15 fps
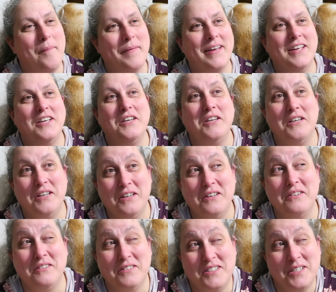I mean,
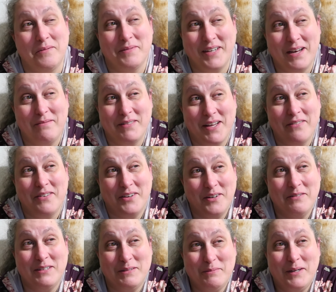you sometimes have to
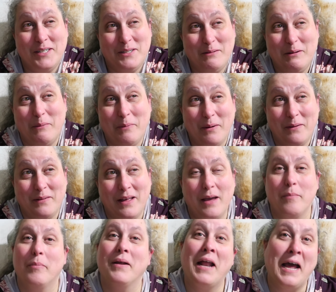do as much on your
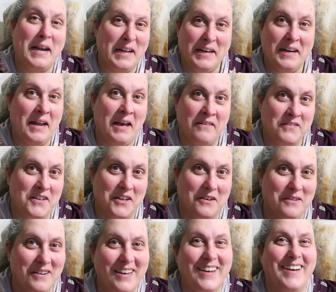birthday, but I didn't have
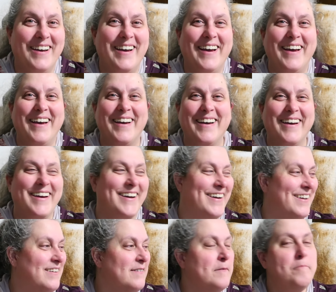to.
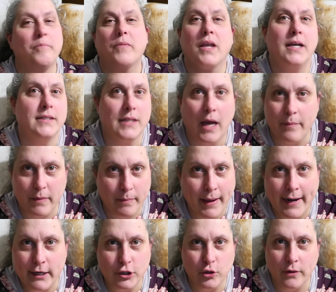Because I'm the
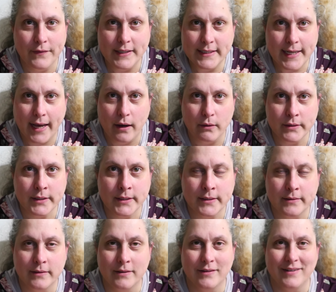manager of this house.
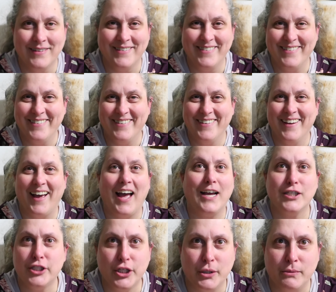
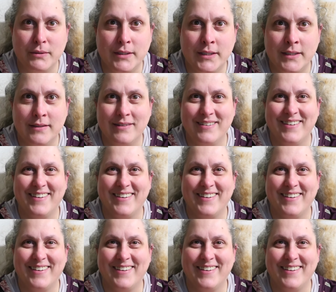I choose.